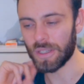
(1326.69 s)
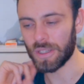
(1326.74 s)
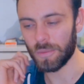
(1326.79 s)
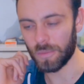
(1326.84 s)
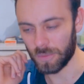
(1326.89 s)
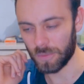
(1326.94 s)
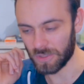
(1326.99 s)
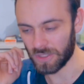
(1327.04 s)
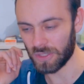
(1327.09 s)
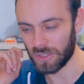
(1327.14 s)

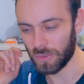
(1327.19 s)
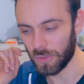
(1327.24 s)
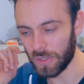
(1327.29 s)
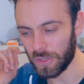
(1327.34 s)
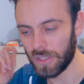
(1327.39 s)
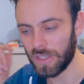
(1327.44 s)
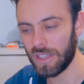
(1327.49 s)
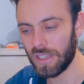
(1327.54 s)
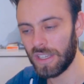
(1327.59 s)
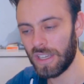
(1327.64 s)
That was
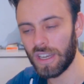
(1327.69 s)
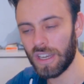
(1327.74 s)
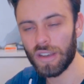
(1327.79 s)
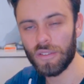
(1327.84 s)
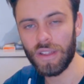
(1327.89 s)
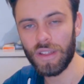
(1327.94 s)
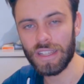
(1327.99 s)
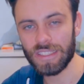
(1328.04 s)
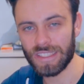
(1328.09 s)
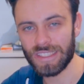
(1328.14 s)
good. Kind
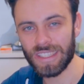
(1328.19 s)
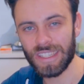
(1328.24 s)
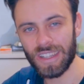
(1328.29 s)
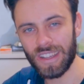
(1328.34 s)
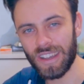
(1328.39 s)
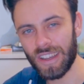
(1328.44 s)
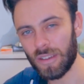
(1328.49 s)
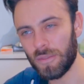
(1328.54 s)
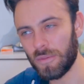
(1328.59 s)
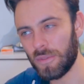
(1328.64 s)
of, as I said, it
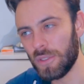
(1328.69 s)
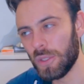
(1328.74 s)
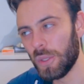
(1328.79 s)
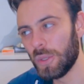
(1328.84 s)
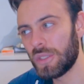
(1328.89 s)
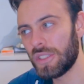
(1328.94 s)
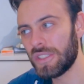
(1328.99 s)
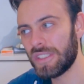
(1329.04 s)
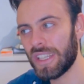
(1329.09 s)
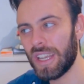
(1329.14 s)
kind of
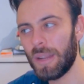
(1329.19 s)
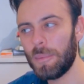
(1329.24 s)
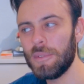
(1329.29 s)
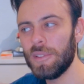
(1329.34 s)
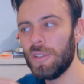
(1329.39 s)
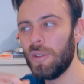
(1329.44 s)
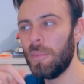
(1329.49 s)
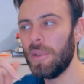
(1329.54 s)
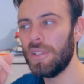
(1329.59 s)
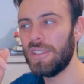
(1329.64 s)
loosens it up a
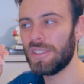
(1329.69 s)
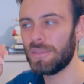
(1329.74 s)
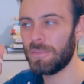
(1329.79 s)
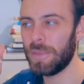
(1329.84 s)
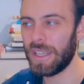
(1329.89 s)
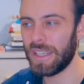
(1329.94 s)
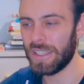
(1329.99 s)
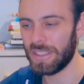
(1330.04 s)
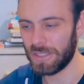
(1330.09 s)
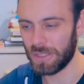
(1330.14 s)
little bit, doesn't
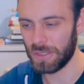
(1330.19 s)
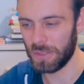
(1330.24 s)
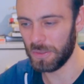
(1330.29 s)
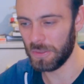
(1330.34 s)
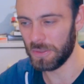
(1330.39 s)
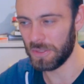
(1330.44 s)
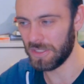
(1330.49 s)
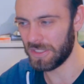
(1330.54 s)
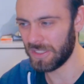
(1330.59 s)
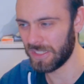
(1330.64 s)
make it
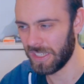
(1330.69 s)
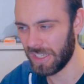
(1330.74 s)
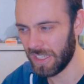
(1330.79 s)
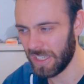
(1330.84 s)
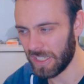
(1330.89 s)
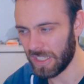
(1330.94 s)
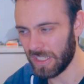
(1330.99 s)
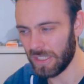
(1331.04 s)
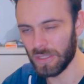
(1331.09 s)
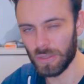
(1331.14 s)
too just
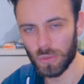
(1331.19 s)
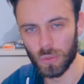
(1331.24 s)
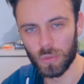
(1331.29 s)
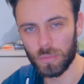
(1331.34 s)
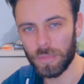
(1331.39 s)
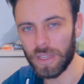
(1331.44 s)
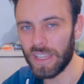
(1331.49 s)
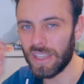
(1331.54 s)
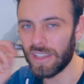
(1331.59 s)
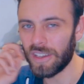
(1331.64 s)

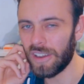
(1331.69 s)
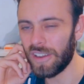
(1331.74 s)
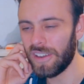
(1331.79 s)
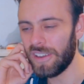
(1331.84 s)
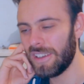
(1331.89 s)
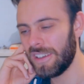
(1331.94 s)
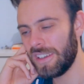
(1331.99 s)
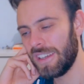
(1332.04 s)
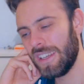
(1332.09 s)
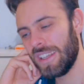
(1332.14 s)
gloomy, you
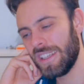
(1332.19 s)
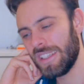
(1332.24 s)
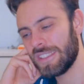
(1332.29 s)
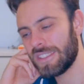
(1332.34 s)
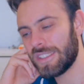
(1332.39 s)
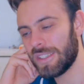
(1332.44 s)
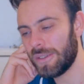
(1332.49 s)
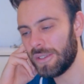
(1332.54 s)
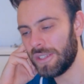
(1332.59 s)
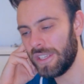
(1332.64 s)
know.
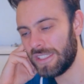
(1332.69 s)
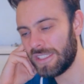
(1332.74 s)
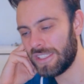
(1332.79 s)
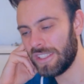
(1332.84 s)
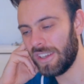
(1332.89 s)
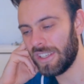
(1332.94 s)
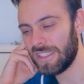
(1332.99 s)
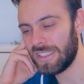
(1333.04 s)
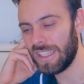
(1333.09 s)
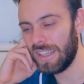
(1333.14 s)
So it's
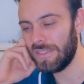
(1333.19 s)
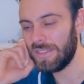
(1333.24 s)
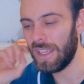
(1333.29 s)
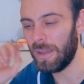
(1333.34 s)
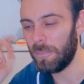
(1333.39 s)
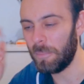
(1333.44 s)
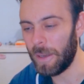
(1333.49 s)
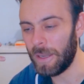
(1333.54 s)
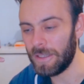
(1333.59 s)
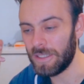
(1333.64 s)
nice to have
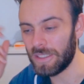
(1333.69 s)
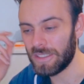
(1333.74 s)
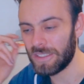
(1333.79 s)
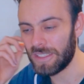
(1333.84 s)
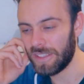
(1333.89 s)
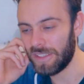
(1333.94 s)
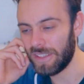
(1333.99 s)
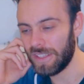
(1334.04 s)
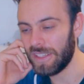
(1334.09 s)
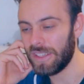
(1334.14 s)
that balance,
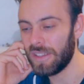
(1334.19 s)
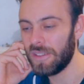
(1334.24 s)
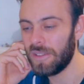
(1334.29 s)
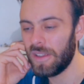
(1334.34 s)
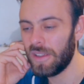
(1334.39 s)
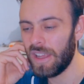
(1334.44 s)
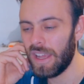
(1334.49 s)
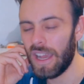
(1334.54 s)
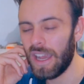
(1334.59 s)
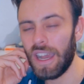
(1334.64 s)
I think.
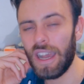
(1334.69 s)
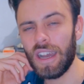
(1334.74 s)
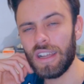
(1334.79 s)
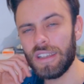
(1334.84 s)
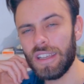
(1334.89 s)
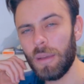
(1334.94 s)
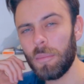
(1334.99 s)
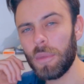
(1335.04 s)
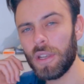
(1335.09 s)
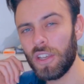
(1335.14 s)
Uh,
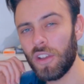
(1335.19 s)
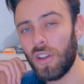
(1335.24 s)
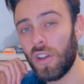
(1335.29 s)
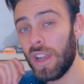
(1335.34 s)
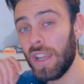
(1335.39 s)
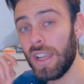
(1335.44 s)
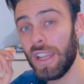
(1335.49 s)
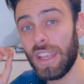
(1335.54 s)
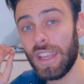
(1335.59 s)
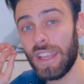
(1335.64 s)
number
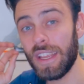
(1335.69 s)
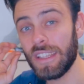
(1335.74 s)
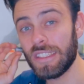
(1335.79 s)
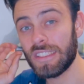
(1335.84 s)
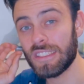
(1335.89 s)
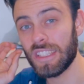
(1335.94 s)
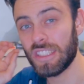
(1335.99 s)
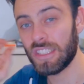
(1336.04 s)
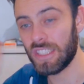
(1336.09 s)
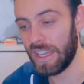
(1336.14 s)
nine
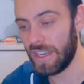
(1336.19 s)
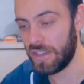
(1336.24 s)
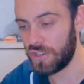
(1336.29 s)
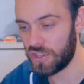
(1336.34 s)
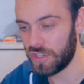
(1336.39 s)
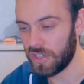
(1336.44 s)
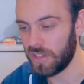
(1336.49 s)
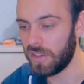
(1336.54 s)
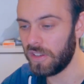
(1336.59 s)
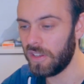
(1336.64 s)
is the
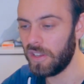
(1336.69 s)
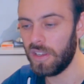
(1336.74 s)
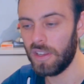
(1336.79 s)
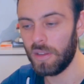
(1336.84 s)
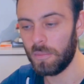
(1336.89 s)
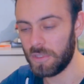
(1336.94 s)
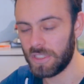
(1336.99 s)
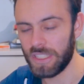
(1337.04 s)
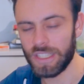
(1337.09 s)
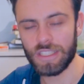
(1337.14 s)
tension,
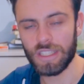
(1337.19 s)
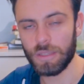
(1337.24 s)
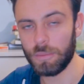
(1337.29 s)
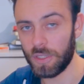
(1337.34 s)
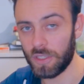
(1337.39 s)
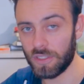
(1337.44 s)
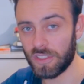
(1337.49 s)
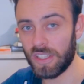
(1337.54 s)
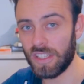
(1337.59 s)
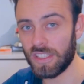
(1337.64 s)
particularly
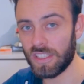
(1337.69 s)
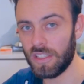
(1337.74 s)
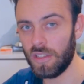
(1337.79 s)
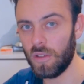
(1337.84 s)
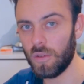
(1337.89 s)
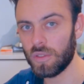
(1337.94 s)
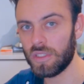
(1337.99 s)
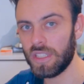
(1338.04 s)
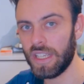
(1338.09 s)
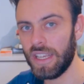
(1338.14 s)
because of this
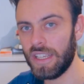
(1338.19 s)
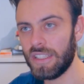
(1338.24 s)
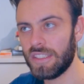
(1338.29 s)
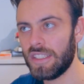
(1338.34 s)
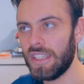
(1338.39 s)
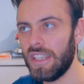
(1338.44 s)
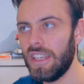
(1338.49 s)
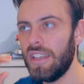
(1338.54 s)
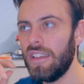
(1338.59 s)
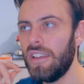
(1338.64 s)
long take
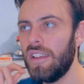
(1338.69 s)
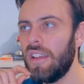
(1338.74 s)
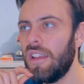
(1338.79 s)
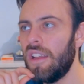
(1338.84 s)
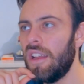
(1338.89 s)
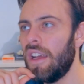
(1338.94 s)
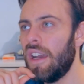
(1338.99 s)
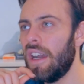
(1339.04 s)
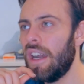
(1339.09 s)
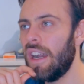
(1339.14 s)
scene.
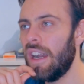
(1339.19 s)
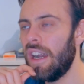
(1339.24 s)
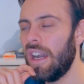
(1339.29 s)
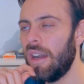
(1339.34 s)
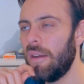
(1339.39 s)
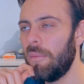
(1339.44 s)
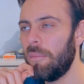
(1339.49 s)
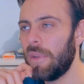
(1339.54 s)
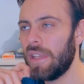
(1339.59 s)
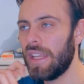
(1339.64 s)

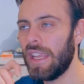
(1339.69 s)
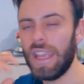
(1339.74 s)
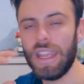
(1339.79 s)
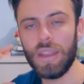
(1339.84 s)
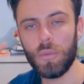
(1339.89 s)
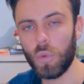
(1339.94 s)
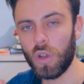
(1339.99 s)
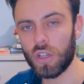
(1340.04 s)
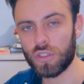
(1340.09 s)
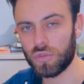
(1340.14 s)
Um, but yeah,
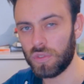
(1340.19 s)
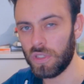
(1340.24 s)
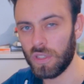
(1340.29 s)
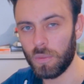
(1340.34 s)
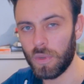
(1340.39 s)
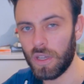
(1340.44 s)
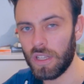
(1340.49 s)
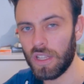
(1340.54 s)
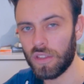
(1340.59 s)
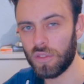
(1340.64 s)
it worked really
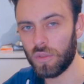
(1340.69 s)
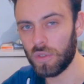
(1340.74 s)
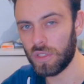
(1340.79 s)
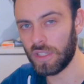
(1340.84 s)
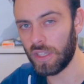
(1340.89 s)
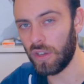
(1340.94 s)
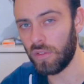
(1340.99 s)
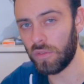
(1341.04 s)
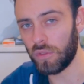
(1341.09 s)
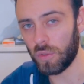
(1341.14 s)
well. I thought
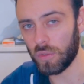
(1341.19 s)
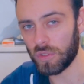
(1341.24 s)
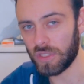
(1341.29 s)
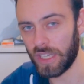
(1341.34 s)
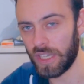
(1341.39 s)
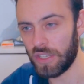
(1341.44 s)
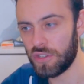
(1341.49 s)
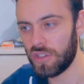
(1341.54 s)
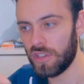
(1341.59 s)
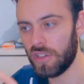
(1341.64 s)
the overall
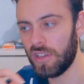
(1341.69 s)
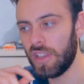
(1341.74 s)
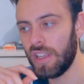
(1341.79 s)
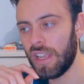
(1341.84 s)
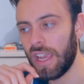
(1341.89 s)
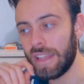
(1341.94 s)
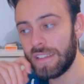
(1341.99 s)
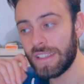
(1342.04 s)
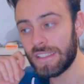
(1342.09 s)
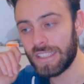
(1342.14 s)
tension
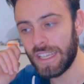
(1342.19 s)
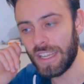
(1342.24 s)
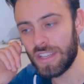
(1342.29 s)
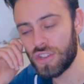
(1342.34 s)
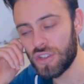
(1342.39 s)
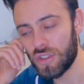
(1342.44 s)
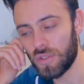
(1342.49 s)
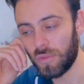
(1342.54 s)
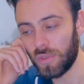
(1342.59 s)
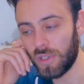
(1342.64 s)
and the
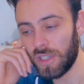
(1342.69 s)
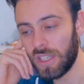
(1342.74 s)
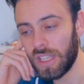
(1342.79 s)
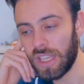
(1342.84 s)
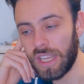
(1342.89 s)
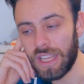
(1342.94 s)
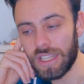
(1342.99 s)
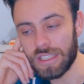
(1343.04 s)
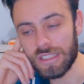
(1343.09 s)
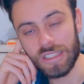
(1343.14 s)
tension
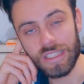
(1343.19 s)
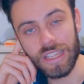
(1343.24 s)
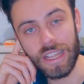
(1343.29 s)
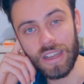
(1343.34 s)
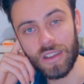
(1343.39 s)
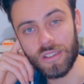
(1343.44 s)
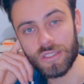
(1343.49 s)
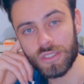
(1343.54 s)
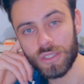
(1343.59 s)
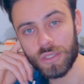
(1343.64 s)
really hits
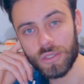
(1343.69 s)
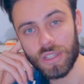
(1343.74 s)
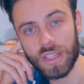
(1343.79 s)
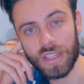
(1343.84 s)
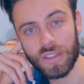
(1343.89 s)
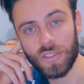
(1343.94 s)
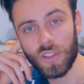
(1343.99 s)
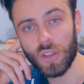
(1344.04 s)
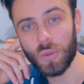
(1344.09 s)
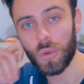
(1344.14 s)
now too.
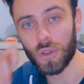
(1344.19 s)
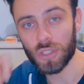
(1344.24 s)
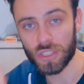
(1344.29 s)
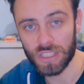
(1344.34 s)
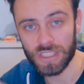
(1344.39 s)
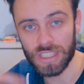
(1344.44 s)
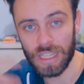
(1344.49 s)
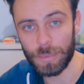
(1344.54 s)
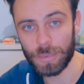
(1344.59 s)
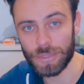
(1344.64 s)
Like if you watch
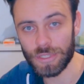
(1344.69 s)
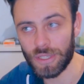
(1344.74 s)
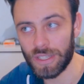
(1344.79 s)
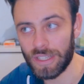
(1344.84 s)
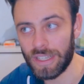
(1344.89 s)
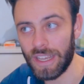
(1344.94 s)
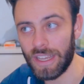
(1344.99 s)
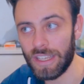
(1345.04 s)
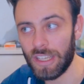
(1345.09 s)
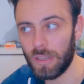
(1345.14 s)
this episode
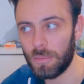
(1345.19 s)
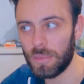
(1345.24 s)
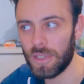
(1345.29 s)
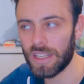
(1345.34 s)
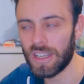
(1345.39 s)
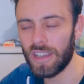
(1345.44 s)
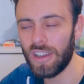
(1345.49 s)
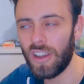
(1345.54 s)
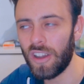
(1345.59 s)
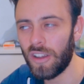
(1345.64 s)
again, you'd be
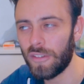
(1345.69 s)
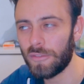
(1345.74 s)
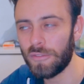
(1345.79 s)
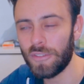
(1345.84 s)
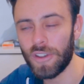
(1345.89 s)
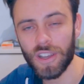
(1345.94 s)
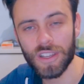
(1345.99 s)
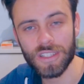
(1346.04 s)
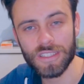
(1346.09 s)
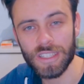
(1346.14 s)
like, "Oh
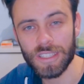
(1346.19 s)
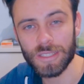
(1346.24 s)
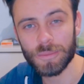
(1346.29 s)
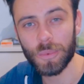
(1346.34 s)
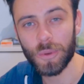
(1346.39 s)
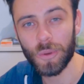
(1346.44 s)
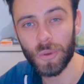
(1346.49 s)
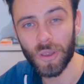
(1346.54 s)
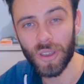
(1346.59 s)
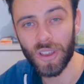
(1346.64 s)
fuck, these
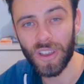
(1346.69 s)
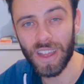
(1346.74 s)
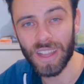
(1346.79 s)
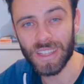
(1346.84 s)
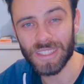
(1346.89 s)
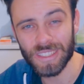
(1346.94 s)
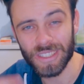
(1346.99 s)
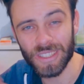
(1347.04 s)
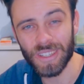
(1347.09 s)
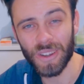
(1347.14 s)
poor
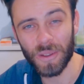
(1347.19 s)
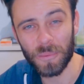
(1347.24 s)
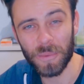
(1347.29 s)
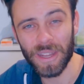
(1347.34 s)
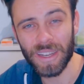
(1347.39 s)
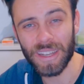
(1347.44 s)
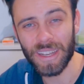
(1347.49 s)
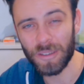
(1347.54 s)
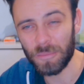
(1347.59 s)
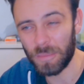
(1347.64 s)
guys." You know what I
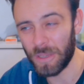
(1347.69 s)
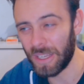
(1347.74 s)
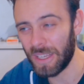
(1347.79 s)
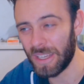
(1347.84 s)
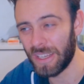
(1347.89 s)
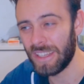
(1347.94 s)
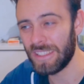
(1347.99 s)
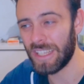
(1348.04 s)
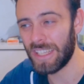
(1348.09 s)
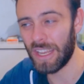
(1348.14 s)
mean? There'd
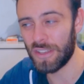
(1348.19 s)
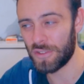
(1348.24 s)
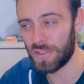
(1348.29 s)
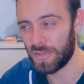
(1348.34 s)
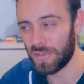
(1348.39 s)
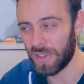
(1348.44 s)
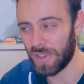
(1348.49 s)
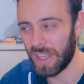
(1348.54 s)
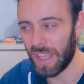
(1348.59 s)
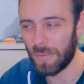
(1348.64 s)
be tension
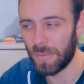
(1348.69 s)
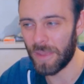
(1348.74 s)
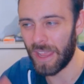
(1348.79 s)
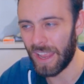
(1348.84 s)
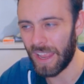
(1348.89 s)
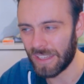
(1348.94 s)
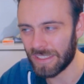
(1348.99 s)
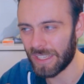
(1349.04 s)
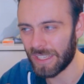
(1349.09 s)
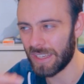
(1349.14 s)
for them
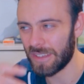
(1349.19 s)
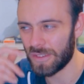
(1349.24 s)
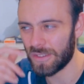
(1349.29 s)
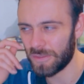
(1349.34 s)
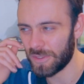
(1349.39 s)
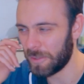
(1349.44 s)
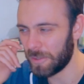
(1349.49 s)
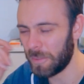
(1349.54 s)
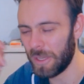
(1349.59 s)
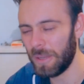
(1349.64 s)
and tension
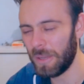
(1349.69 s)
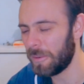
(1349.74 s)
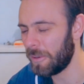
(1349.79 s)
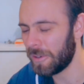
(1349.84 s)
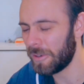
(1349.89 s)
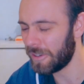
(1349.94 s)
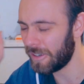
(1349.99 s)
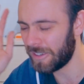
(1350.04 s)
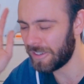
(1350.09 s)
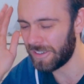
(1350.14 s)
for the
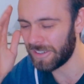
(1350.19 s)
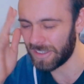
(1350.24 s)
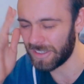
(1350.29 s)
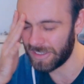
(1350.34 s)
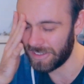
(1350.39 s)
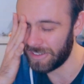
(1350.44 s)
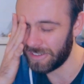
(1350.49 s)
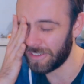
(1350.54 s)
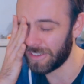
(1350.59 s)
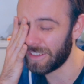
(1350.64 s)
people. Oh
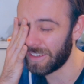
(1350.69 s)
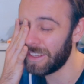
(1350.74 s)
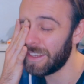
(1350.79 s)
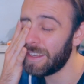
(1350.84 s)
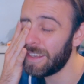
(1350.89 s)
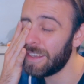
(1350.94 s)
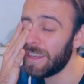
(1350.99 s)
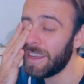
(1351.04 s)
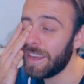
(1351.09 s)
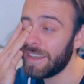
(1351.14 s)
god,
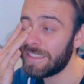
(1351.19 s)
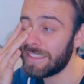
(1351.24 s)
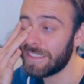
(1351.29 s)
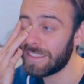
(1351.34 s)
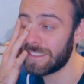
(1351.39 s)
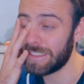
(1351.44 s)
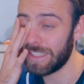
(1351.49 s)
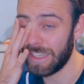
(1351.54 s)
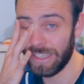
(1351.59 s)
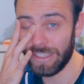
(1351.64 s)
it's
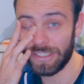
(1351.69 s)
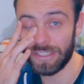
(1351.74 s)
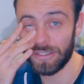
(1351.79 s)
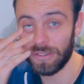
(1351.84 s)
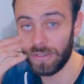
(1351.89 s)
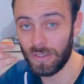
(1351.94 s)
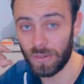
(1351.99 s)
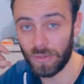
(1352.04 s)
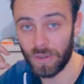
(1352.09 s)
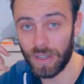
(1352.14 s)
just tension
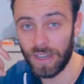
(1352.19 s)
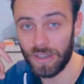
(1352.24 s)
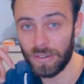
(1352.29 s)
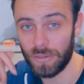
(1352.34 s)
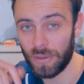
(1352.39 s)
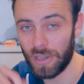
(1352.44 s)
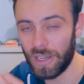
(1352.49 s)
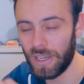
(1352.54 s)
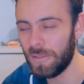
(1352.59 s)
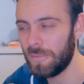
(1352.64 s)
all around,
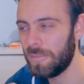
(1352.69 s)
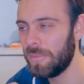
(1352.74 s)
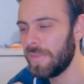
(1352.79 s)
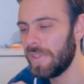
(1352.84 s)
right?